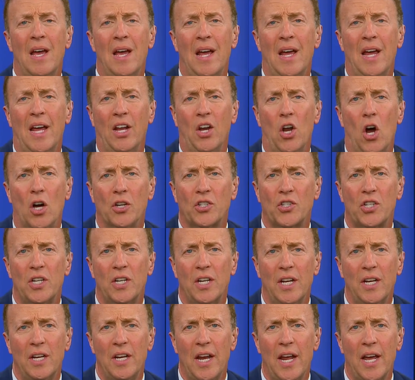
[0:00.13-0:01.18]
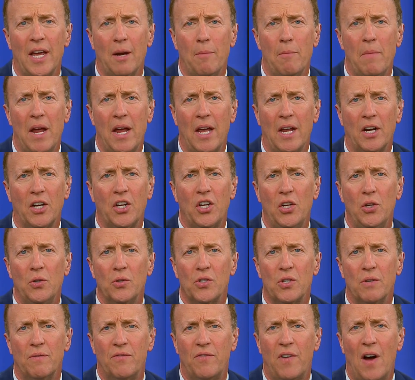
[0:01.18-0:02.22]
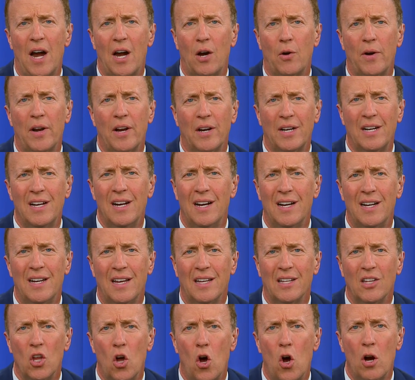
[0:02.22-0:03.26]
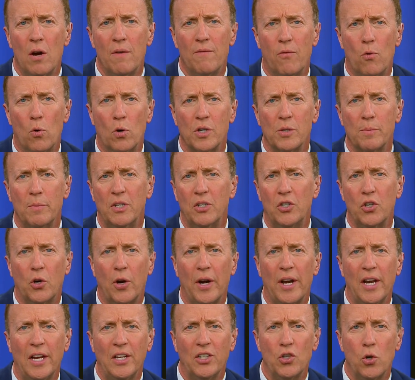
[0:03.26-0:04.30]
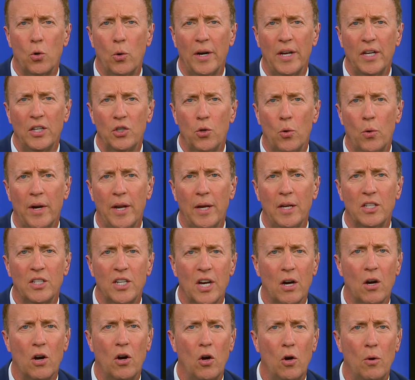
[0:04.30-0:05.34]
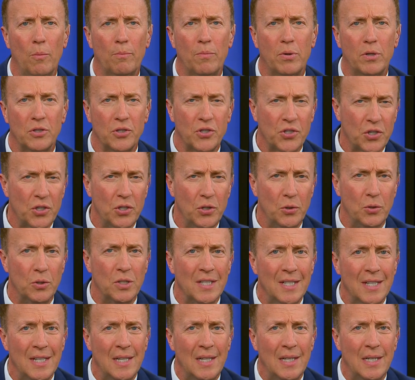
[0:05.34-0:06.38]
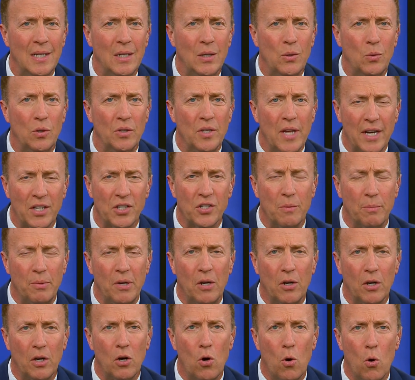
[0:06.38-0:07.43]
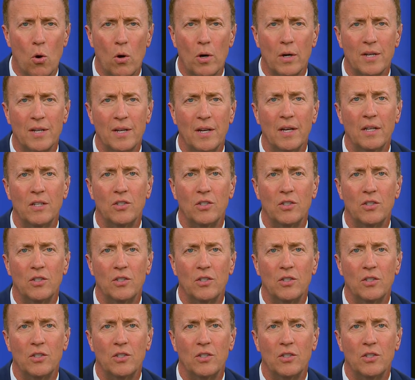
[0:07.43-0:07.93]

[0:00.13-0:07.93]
An Austin, Indiana man accused of firing a gun at law enforcement during a 2020 Terre Haute pursuit will next appear in court in